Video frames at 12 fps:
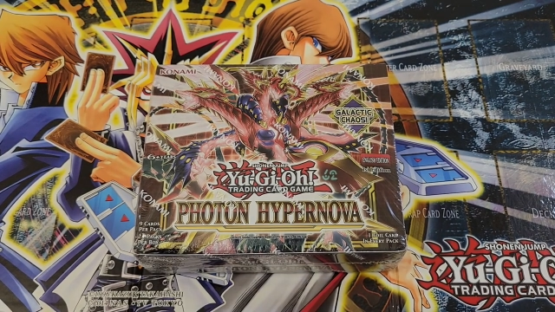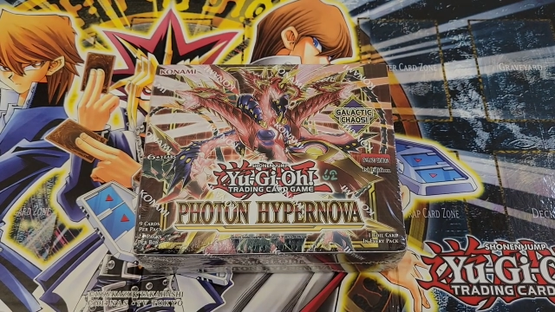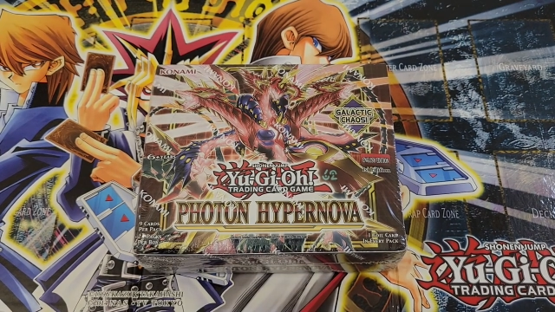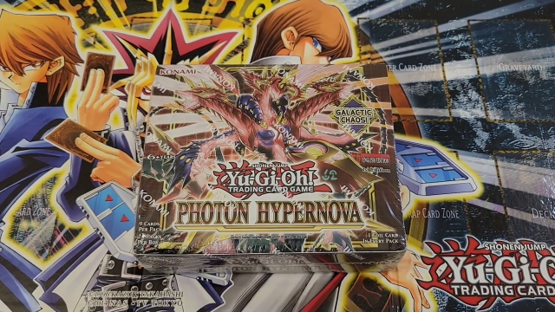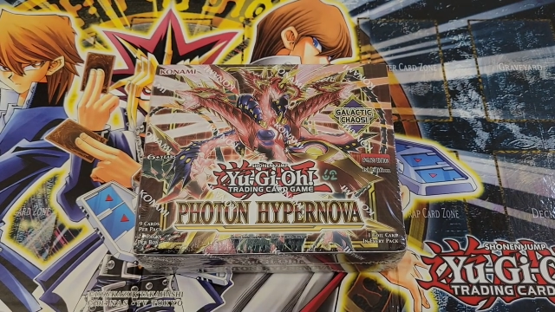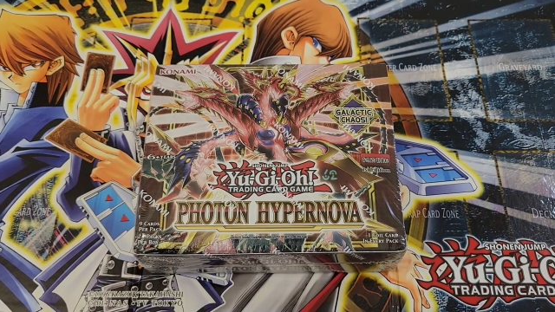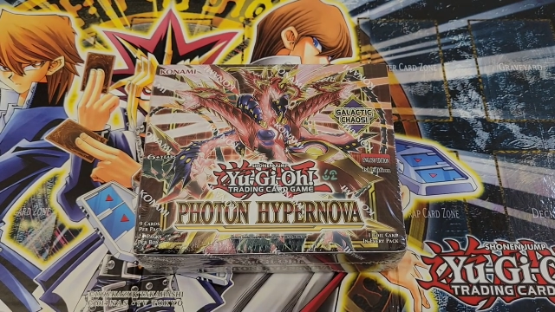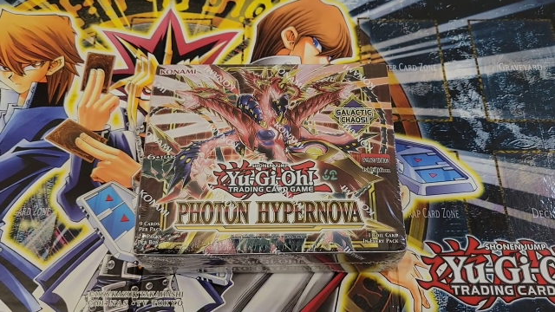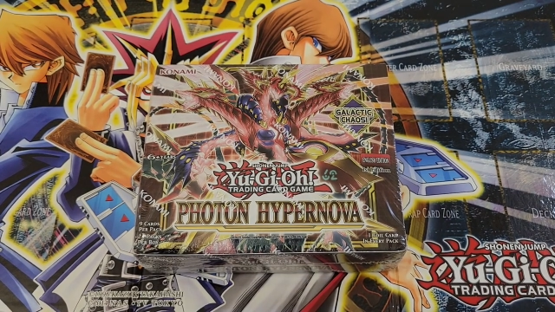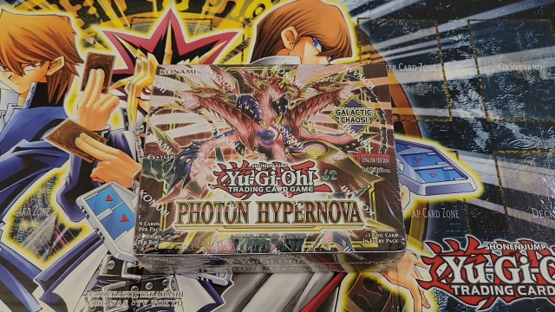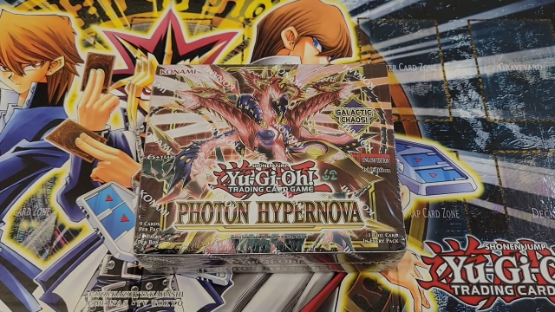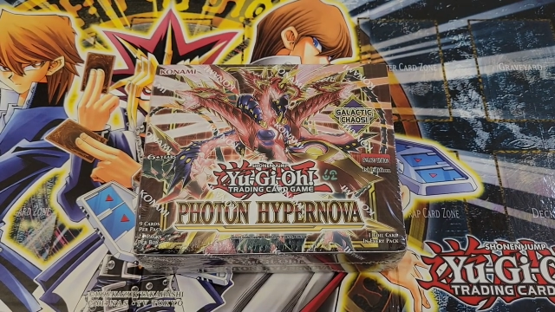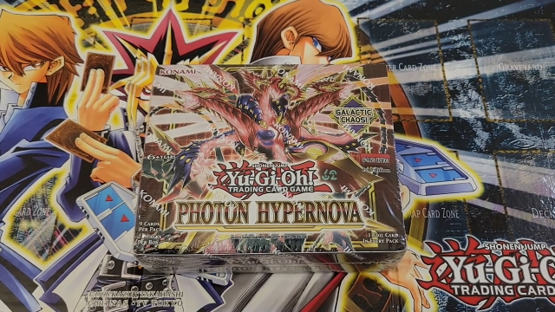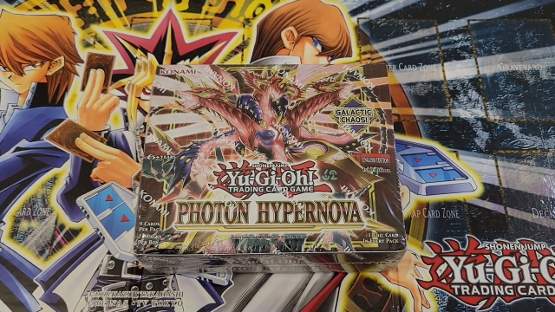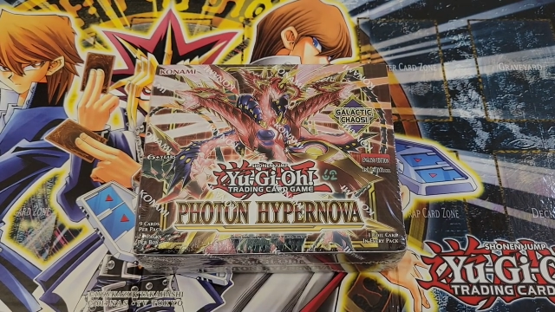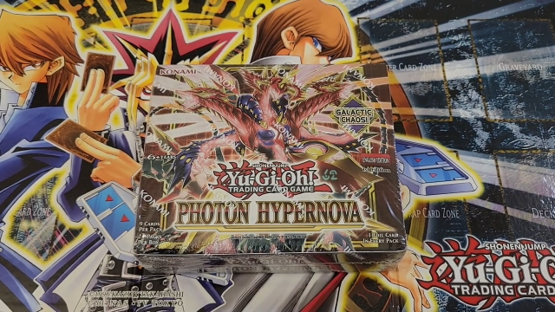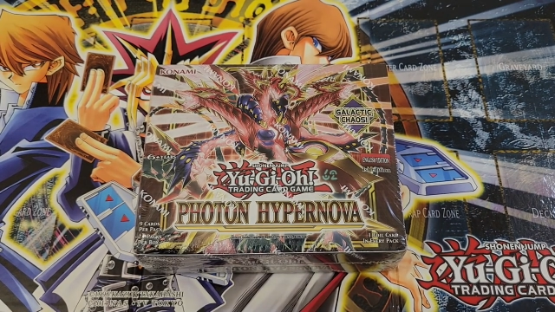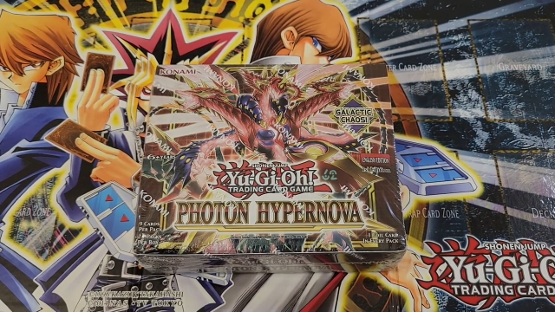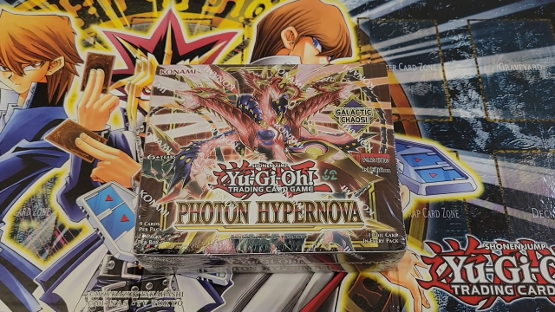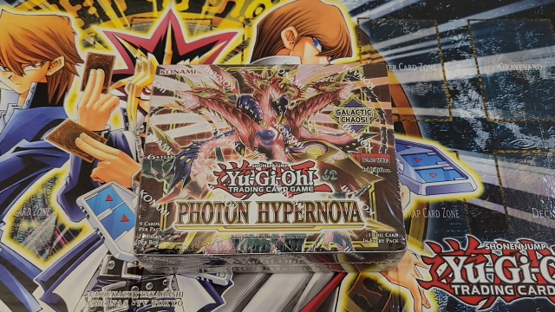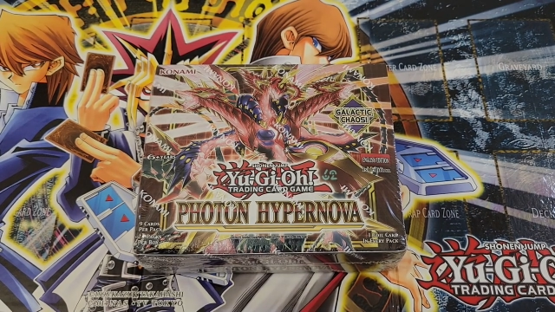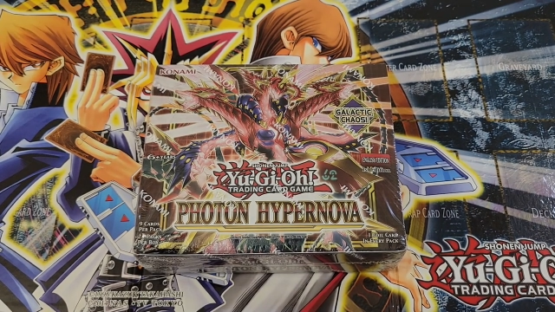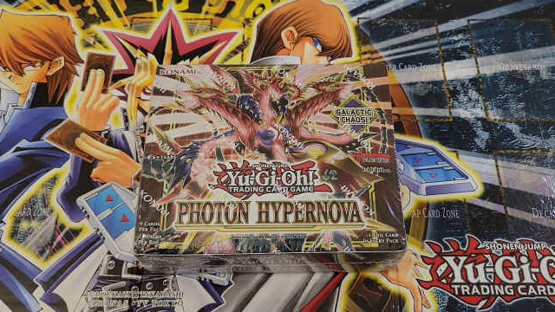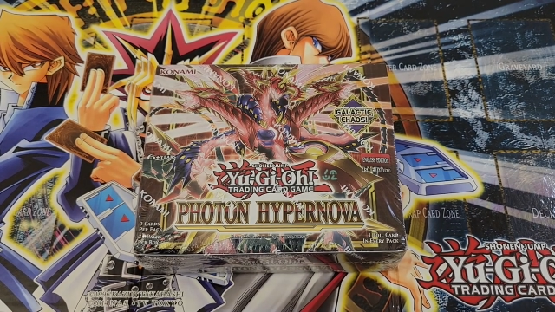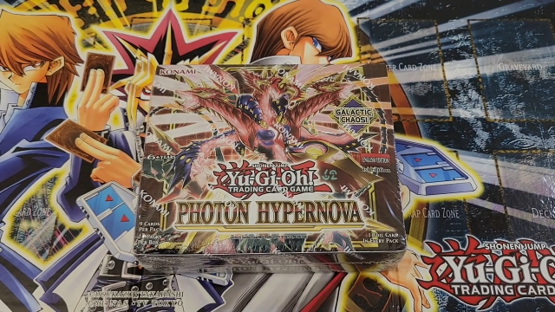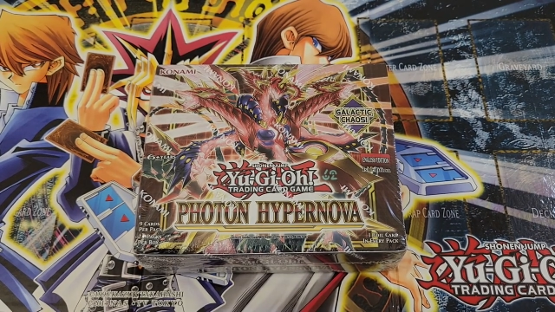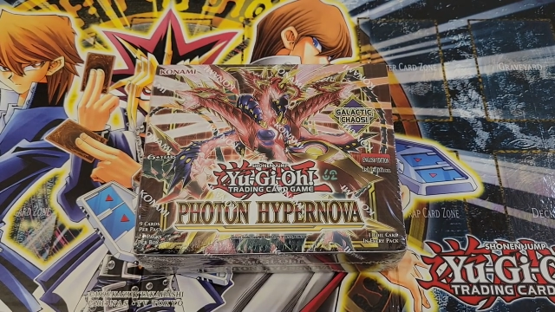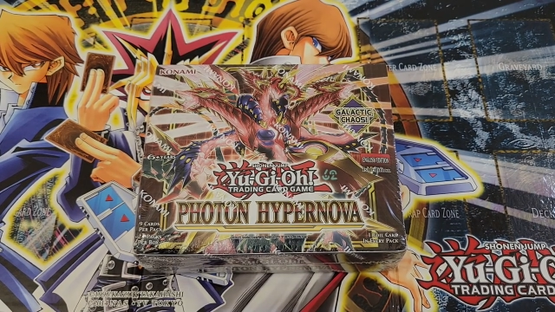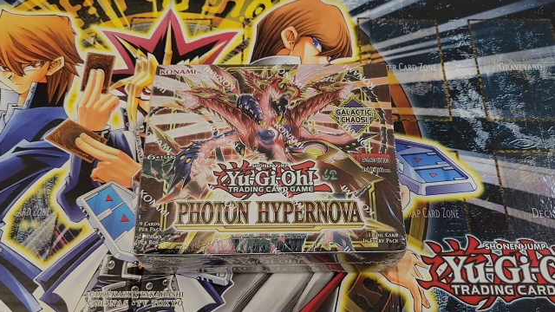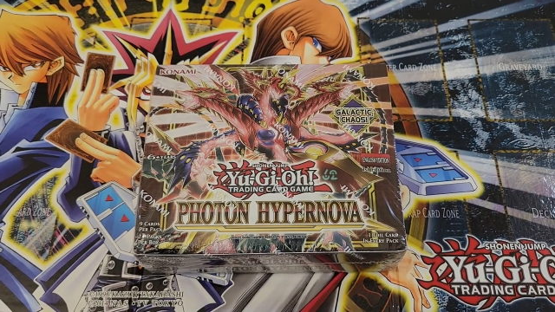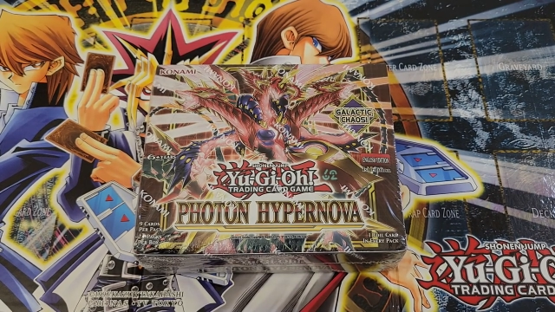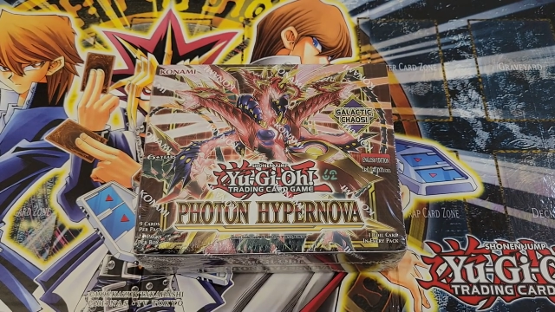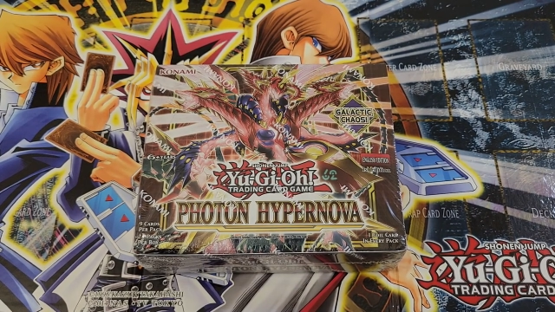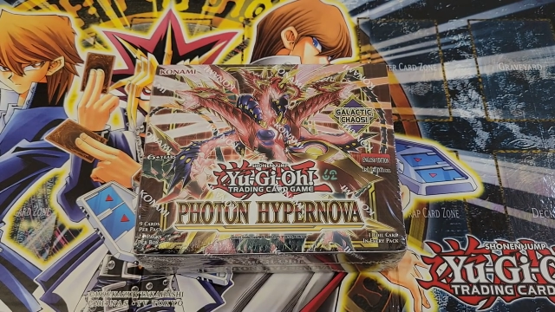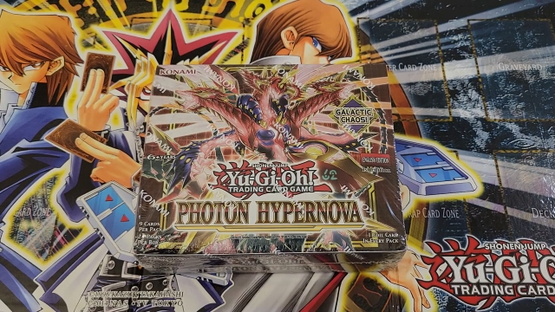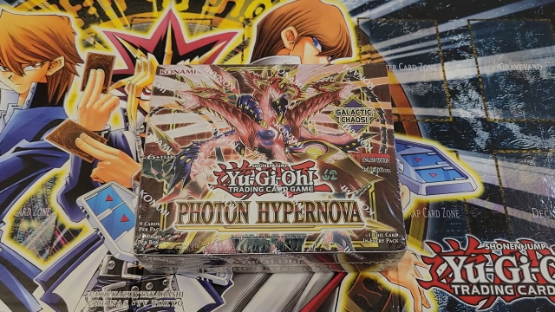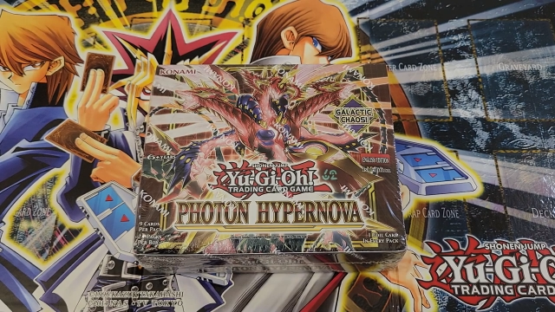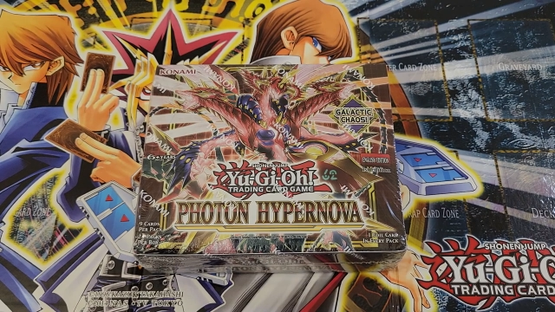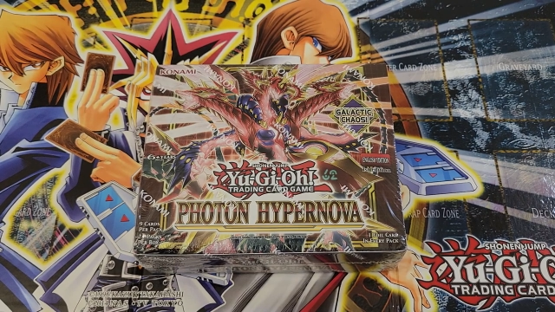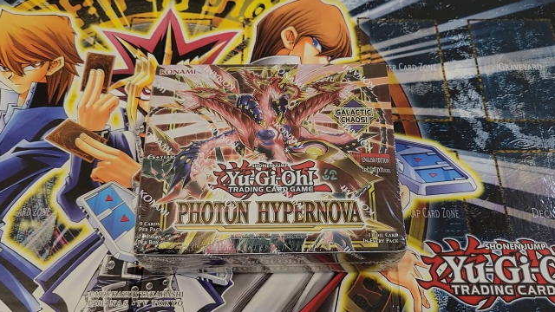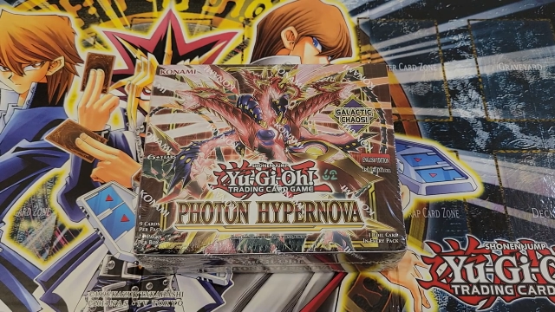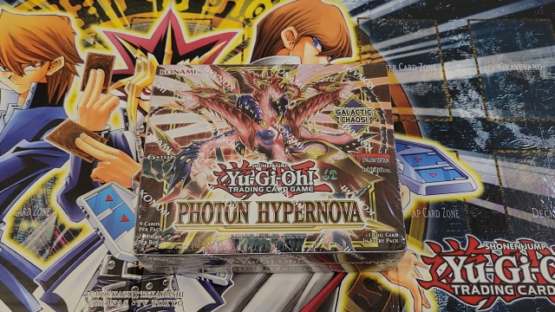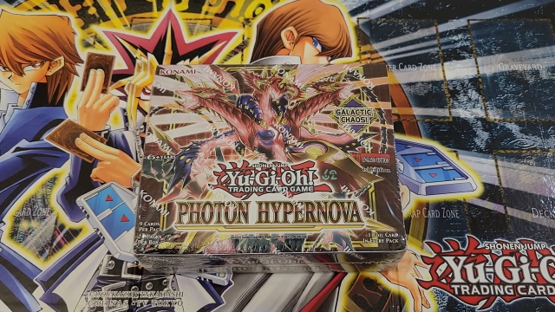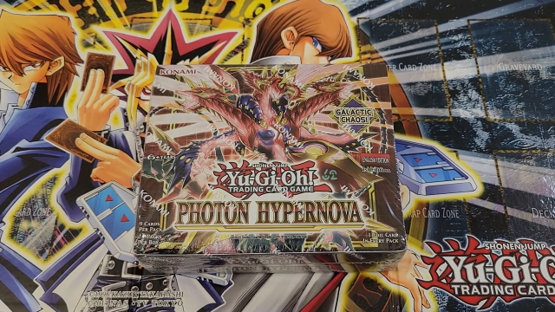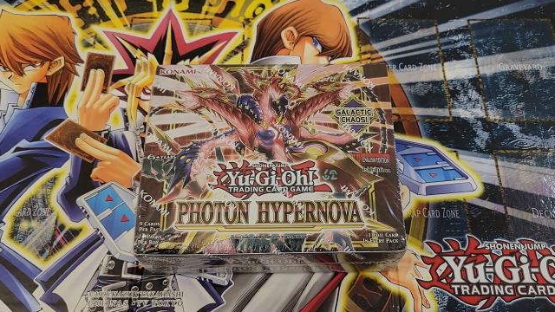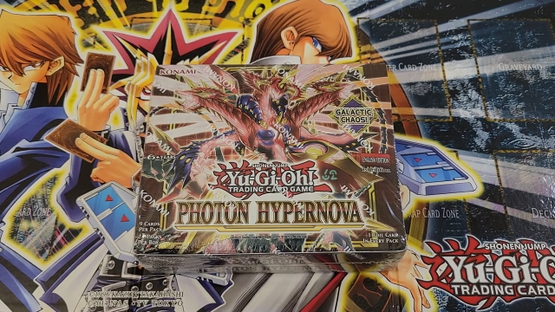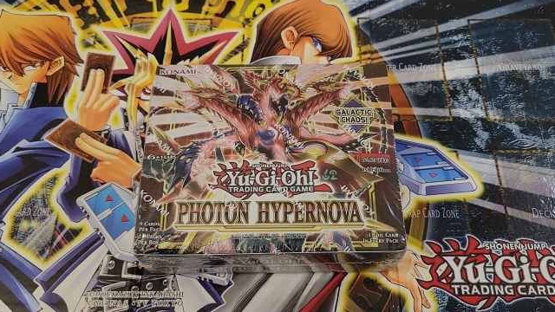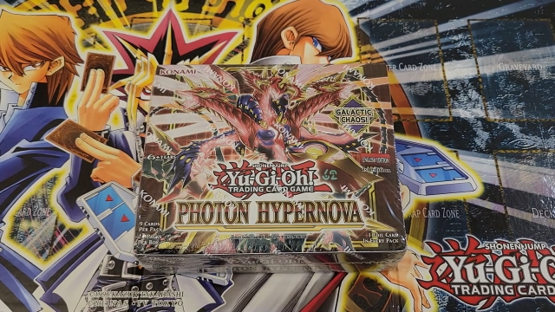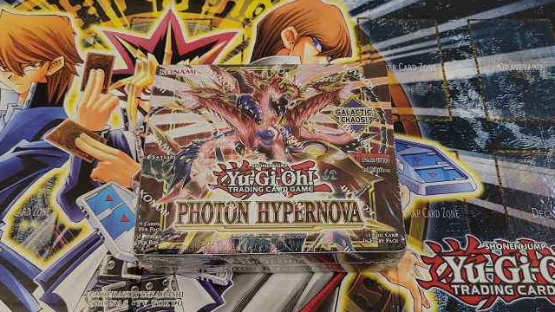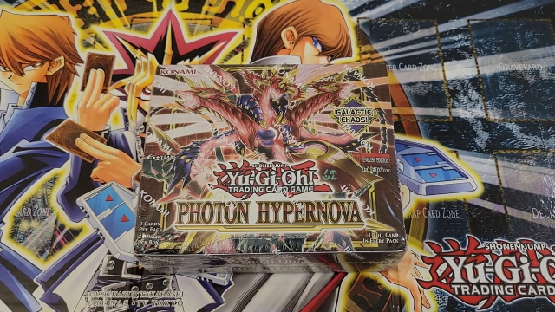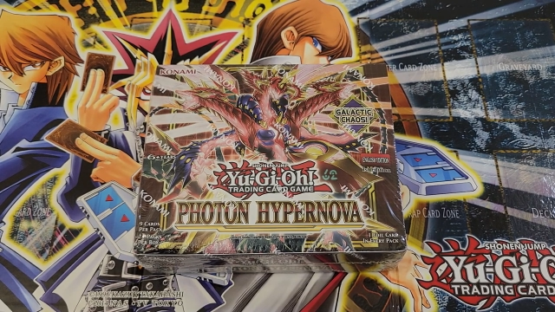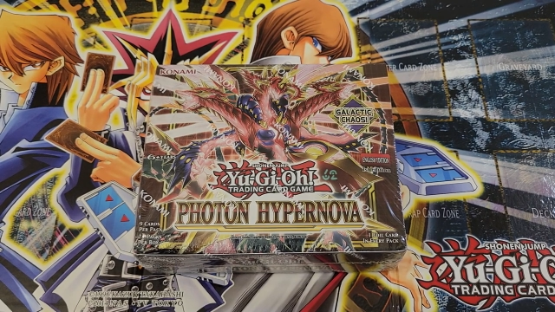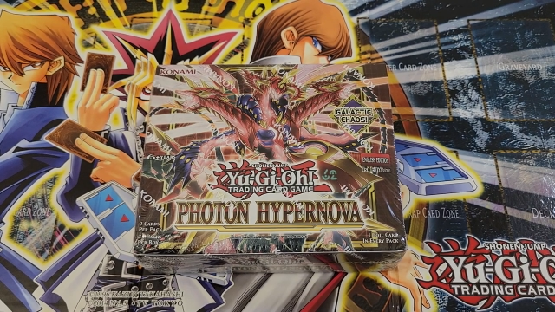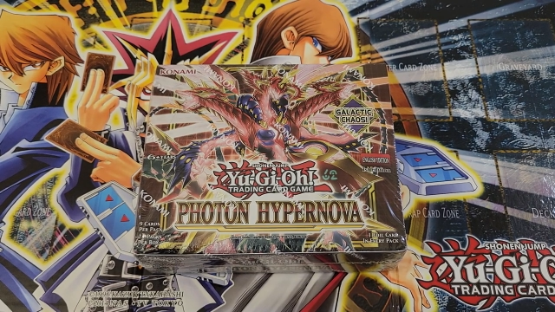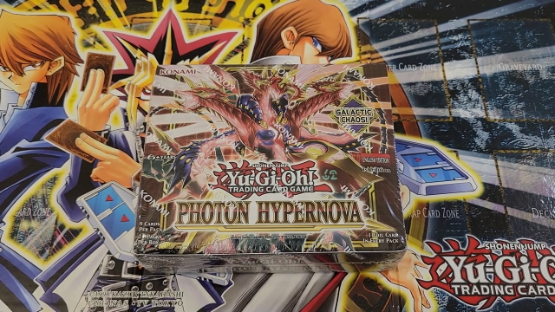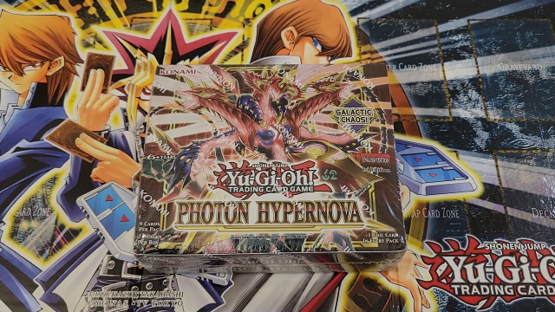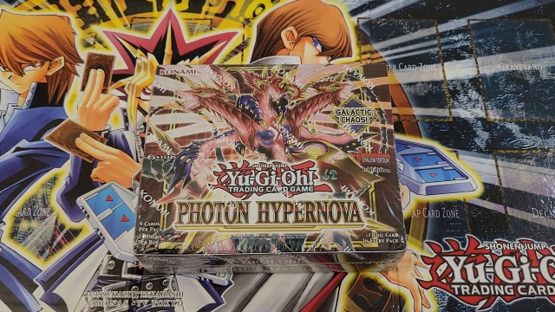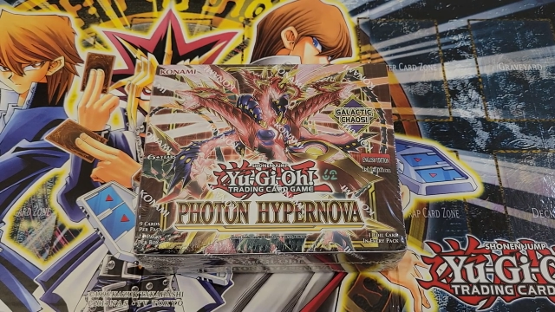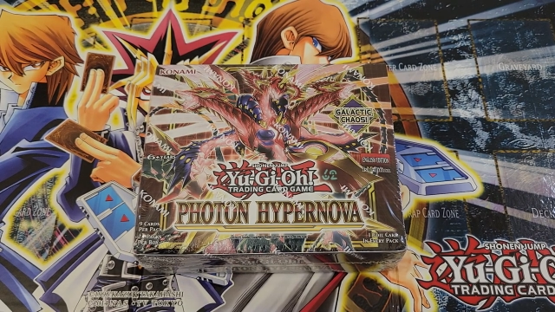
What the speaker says: [unreadable: no face in view]